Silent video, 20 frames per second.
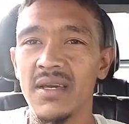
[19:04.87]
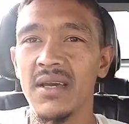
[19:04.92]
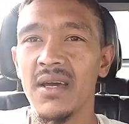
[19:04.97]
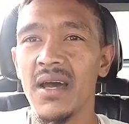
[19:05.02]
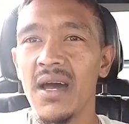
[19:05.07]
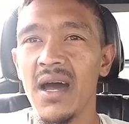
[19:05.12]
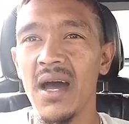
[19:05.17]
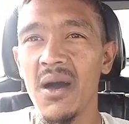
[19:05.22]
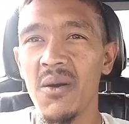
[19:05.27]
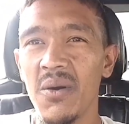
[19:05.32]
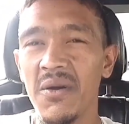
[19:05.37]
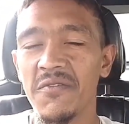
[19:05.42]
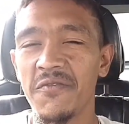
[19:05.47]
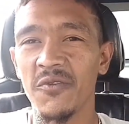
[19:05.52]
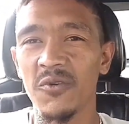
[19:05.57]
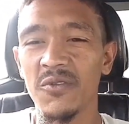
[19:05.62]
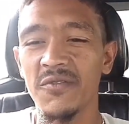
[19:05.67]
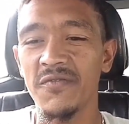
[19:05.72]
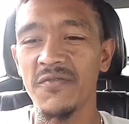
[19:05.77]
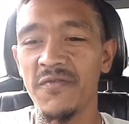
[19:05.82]
how I
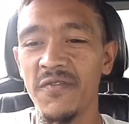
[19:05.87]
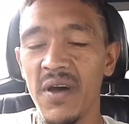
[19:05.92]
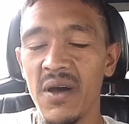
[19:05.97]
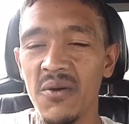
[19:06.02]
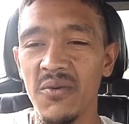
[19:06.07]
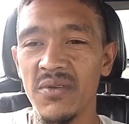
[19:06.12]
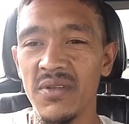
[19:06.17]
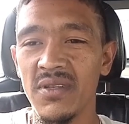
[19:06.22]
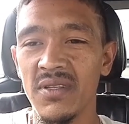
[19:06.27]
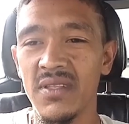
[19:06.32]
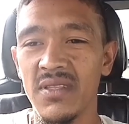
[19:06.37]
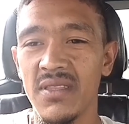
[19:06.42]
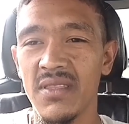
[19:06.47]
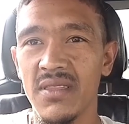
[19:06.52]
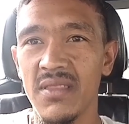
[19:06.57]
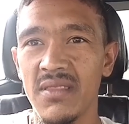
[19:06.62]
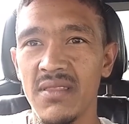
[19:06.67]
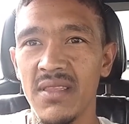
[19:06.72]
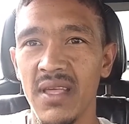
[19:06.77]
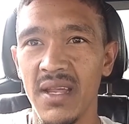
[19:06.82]
found
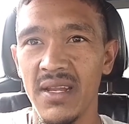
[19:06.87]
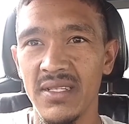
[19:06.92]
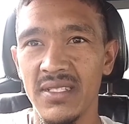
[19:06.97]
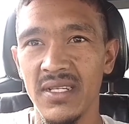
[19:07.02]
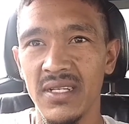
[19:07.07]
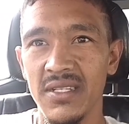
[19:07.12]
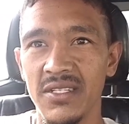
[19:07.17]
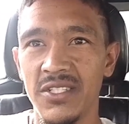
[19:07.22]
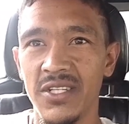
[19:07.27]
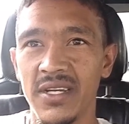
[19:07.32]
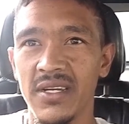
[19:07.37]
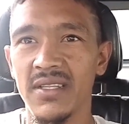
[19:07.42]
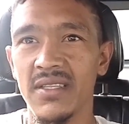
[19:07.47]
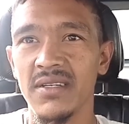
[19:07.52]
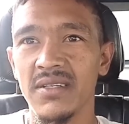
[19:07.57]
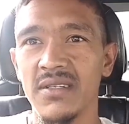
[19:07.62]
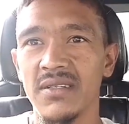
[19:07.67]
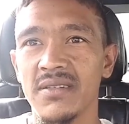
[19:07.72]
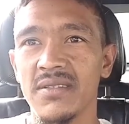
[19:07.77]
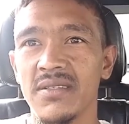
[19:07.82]
that it's an
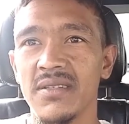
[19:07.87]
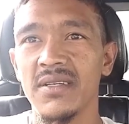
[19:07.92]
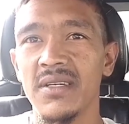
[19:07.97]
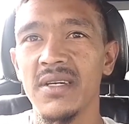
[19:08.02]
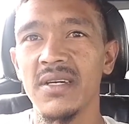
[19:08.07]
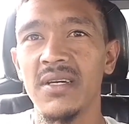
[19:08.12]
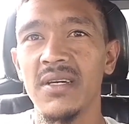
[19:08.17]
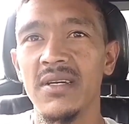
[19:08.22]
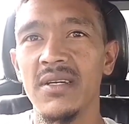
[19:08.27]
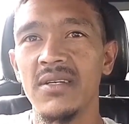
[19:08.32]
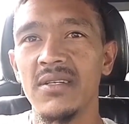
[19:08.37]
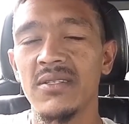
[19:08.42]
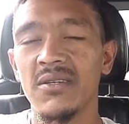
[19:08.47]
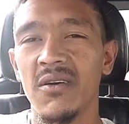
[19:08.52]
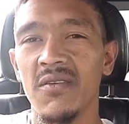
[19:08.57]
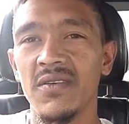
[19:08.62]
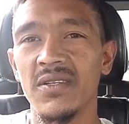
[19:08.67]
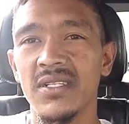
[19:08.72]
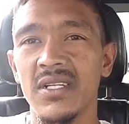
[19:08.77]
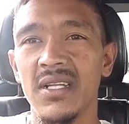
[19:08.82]
injector. So
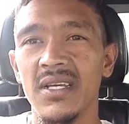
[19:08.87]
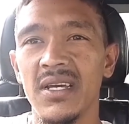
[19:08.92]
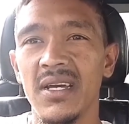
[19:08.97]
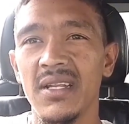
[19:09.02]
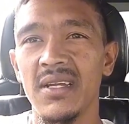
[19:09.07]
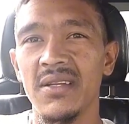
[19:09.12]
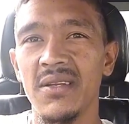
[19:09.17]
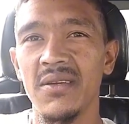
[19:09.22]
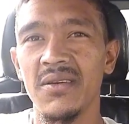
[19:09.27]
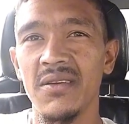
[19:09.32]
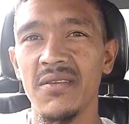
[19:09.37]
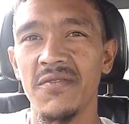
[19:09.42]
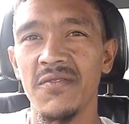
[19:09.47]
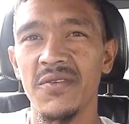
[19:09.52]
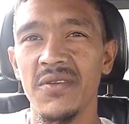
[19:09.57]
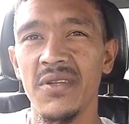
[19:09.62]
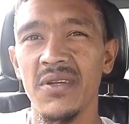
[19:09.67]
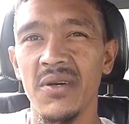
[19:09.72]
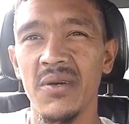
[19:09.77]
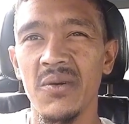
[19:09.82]
obviously I don't know if you
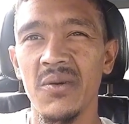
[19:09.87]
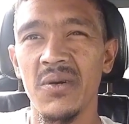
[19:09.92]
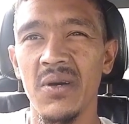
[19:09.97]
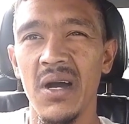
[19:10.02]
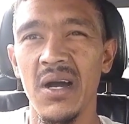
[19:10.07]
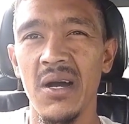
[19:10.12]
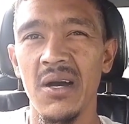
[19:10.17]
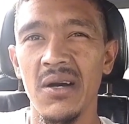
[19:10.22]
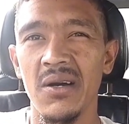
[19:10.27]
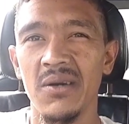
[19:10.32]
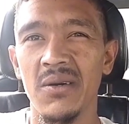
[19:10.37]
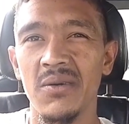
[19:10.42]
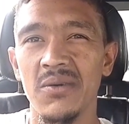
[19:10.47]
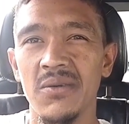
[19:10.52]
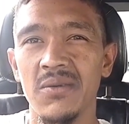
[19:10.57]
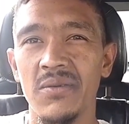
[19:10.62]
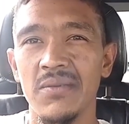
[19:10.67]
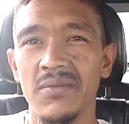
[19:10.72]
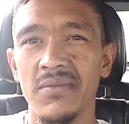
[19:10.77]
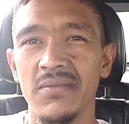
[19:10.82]
know
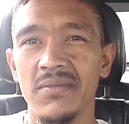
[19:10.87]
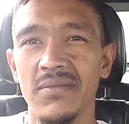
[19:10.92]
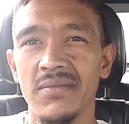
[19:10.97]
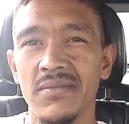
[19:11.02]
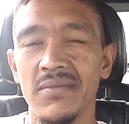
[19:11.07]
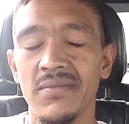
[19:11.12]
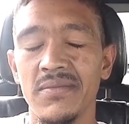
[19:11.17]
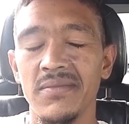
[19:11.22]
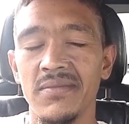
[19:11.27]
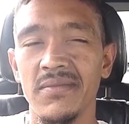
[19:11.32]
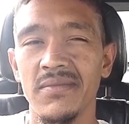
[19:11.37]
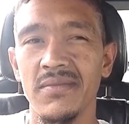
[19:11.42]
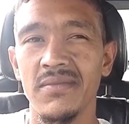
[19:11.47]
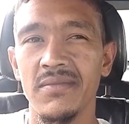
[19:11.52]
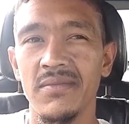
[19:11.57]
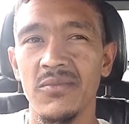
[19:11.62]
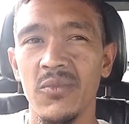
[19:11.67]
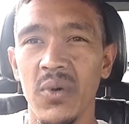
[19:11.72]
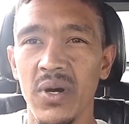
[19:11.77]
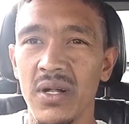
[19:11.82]
how.
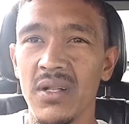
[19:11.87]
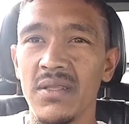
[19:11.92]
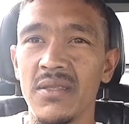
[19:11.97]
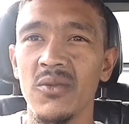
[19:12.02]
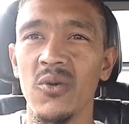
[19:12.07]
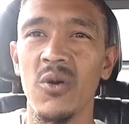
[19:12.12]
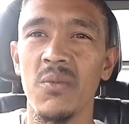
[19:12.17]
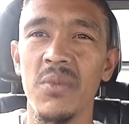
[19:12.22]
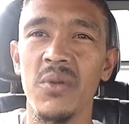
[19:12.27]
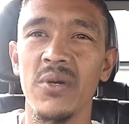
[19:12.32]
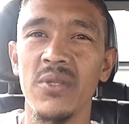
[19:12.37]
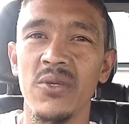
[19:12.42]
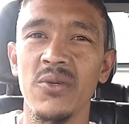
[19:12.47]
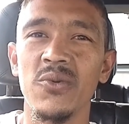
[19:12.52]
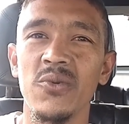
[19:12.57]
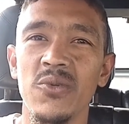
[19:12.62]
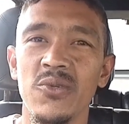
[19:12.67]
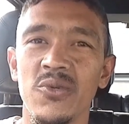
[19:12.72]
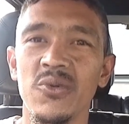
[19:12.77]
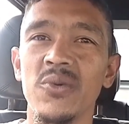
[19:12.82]
Well, normally what
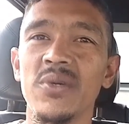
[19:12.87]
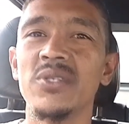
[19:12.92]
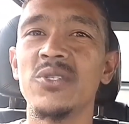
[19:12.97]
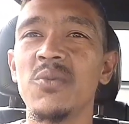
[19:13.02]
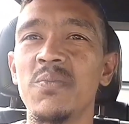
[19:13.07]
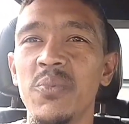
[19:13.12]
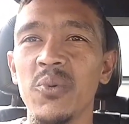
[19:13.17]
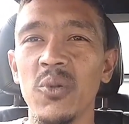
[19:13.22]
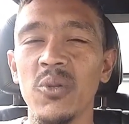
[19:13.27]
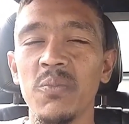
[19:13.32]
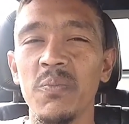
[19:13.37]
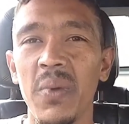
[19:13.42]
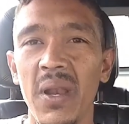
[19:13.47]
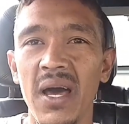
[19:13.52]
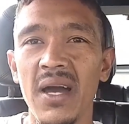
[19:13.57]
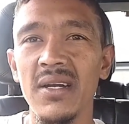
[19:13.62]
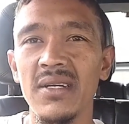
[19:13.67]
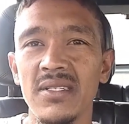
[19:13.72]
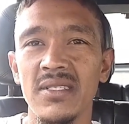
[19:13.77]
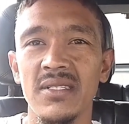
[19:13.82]
you do is you pull
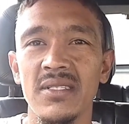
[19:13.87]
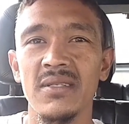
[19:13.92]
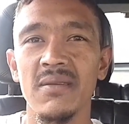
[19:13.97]
plugs